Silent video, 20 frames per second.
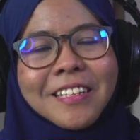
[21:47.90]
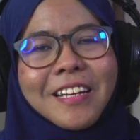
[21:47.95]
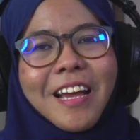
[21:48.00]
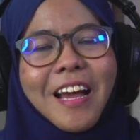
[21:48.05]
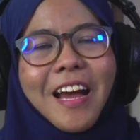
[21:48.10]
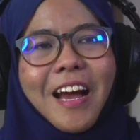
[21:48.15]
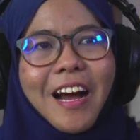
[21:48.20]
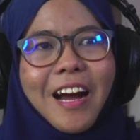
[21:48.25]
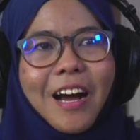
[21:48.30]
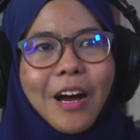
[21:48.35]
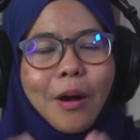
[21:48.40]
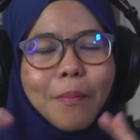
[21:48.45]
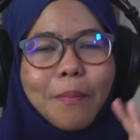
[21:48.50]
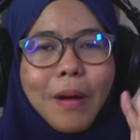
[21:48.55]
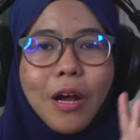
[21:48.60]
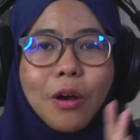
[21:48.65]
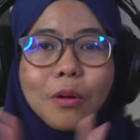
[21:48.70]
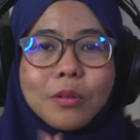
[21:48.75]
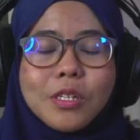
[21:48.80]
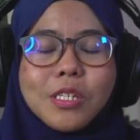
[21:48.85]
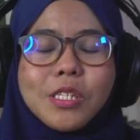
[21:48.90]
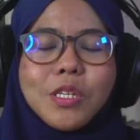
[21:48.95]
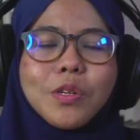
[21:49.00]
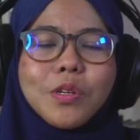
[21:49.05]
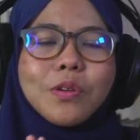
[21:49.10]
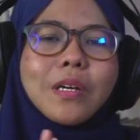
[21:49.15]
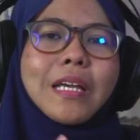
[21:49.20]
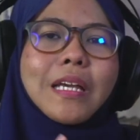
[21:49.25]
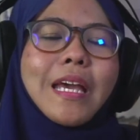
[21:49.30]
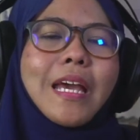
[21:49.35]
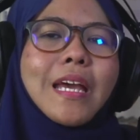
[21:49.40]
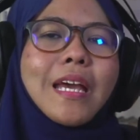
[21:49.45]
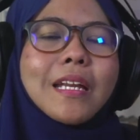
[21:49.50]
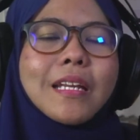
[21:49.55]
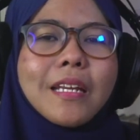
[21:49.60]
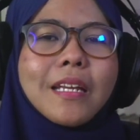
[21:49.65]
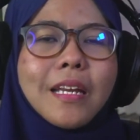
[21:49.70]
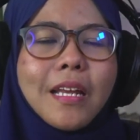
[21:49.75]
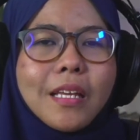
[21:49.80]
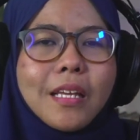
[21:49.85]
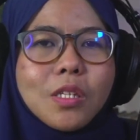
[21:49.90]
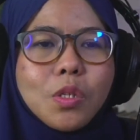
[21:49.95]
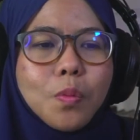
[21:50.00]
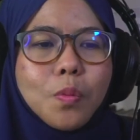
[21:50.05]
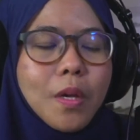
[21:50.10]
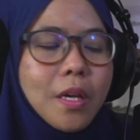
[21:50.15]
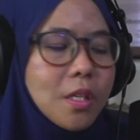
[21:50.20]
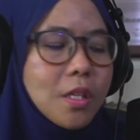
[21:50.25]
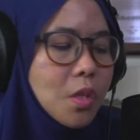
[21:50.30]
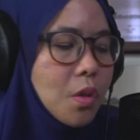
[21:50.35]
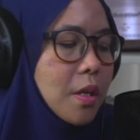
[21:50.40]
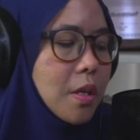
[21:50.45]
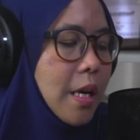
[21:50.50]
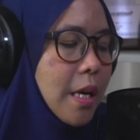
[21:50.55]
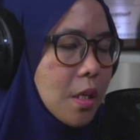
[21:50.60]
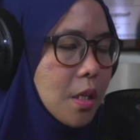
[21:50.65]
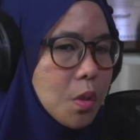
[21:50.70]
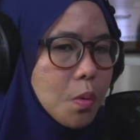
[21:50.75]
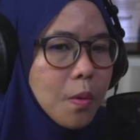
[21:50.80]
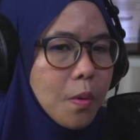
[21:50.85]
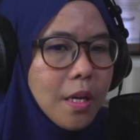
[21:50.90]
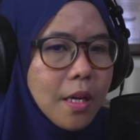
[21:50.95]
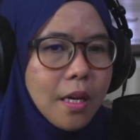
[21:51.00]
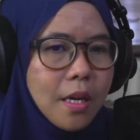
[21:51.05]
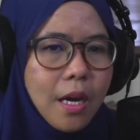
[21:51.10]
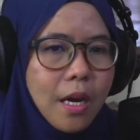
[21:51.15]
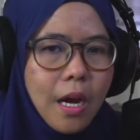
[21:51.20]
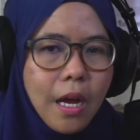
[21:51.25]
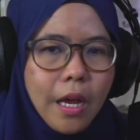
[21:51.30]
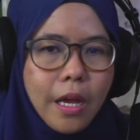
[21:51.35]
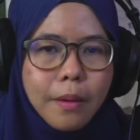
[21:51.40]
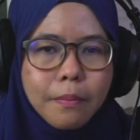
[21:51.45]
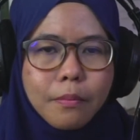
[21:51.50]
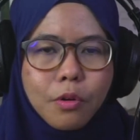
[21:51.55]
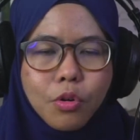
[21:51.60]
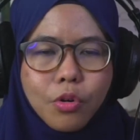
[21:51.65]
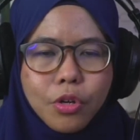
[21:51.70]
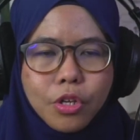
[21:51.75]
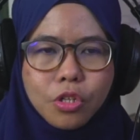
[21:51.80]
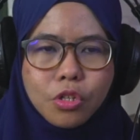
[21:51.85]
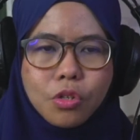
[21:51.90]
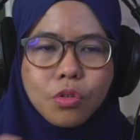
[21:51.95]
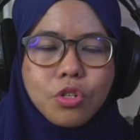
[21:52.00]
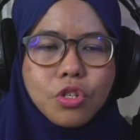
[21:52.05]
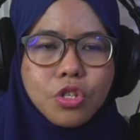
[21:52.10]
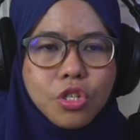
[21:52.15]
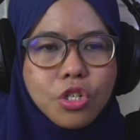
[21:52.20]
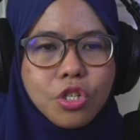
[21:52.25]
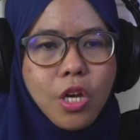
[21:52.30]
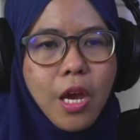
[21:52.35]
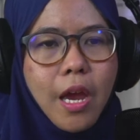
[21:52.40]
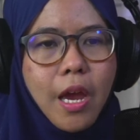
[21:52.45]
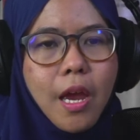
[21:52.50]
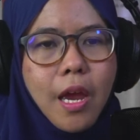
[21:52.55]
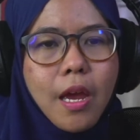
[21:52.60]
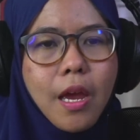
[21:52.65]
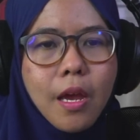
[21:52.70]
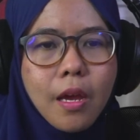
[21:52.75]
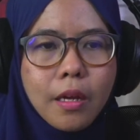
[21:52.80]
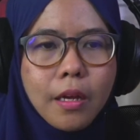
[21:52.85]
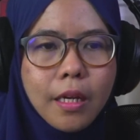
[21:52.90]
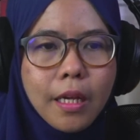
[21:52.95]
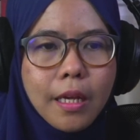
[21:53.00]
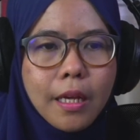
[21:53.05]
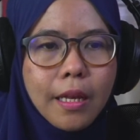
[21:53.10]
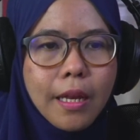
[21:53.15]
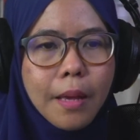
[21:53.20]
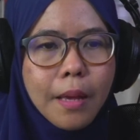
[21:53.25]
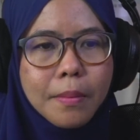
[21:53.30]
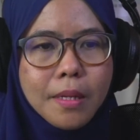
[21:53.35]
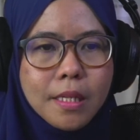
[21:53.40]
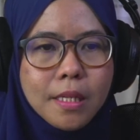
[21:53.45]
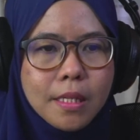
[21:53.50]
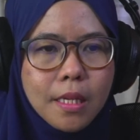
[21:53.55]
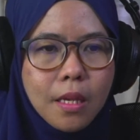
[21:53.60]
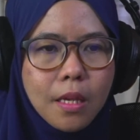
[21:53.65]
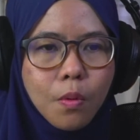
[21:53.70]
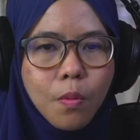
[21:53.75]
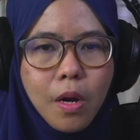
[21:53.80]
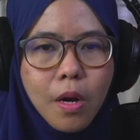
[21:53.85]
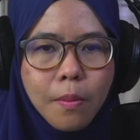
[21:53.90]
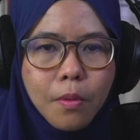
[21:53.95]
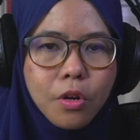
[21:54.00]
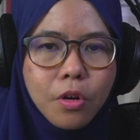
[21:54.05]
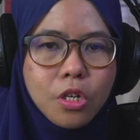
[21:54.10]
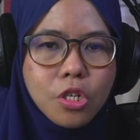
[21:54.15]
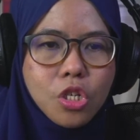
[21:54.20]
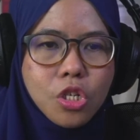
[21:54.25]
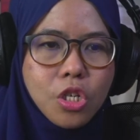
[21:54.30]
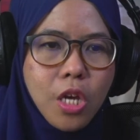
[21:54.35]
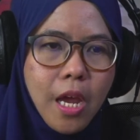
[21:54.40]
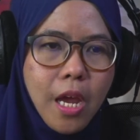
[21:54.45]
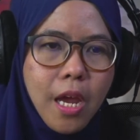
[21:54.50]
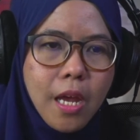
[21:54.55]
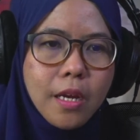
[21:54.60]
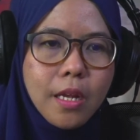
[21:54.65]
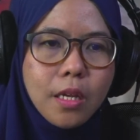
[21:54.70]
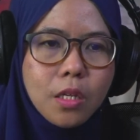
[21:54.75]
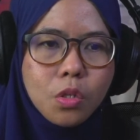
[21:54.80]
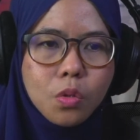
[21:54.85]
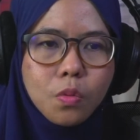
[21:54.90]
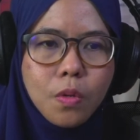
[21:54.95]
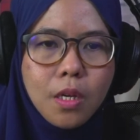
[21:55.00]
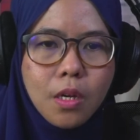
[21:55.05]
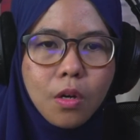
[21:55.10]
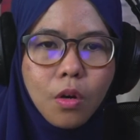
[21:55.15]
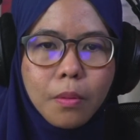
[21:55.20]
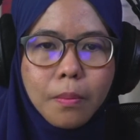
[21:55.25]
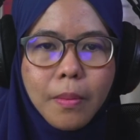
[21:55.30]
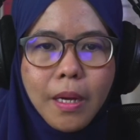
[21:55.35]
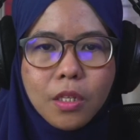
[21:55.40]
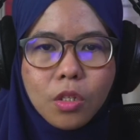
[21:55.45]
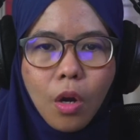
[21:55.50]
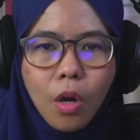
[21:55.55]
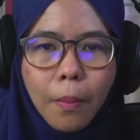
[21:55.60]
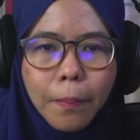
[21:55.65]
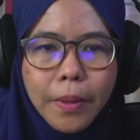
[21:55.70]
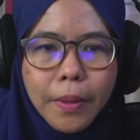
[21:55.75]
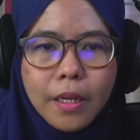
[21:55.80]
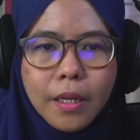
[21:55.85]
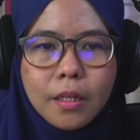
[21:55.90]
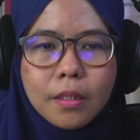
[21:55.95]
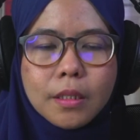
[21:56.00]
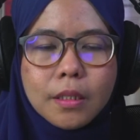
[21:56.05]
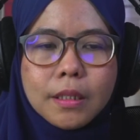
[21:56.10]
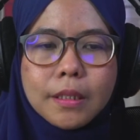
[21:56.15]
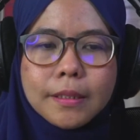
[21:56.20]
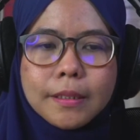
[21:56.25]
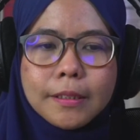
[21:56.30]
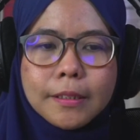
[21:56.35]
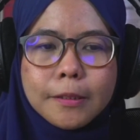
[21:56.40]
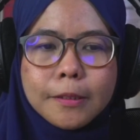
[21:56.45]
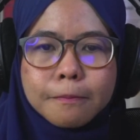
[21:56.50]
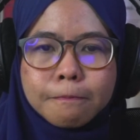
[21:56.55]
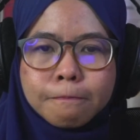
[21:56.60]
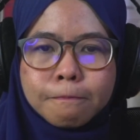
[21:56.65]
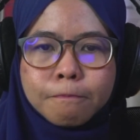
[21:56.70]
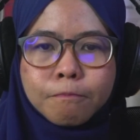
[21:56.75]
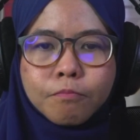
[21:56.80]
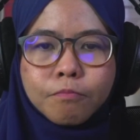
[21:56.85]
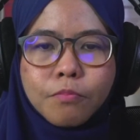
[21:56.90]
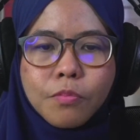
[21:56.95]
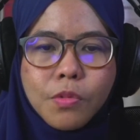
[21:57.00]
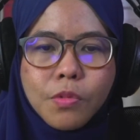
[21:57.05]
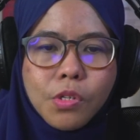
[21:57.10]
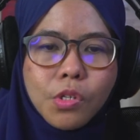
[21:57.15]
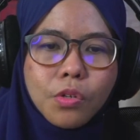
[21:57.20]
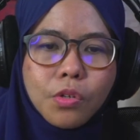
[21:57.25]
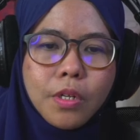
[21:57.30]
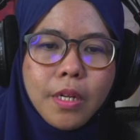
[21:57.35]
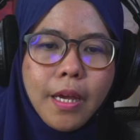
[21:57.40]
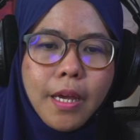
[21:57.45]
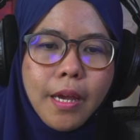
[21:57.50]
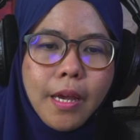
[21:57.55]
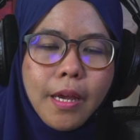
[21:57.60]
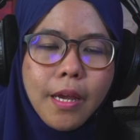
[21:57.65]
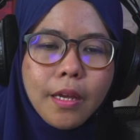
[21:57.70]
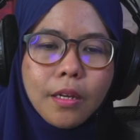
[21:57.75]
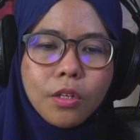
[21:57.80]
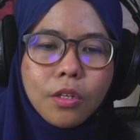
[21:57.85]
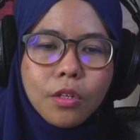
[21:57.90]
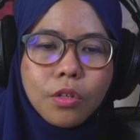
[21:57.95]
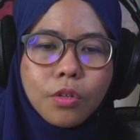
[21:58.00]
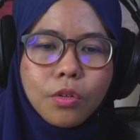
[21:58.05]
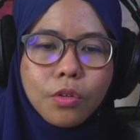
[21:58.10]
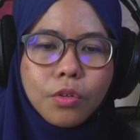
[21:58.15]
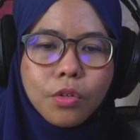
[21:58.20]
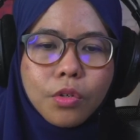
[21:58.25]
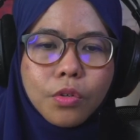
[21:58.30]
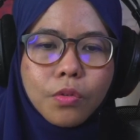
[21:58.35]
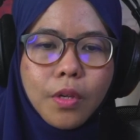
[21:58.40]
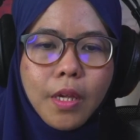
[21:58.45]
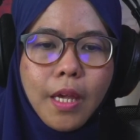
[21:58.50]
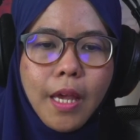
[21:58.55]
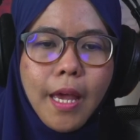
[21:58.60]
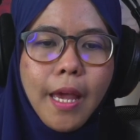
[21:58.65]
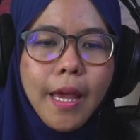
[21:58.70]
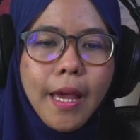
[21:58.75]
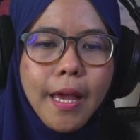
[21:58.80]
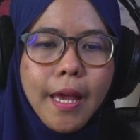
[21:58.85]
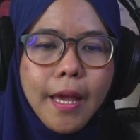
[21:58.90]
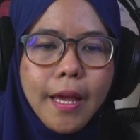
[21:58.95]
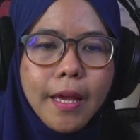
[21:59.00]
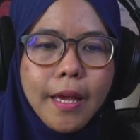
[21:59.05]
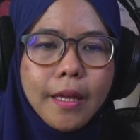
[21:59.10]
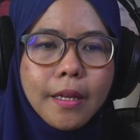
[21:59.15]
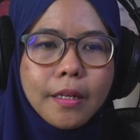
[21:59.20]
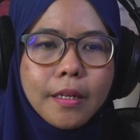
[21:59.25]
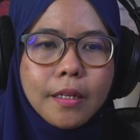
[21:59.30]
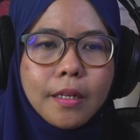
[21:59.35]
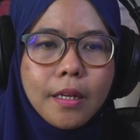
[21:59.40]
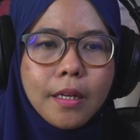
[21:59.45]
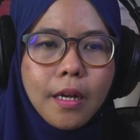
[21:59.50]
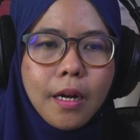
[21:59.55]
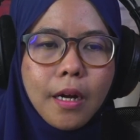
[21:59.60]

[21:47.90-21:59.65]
I hope to see you again next week. So next week I am going to share. Okay, let me see what I'm going to share next week on my topic. So that you can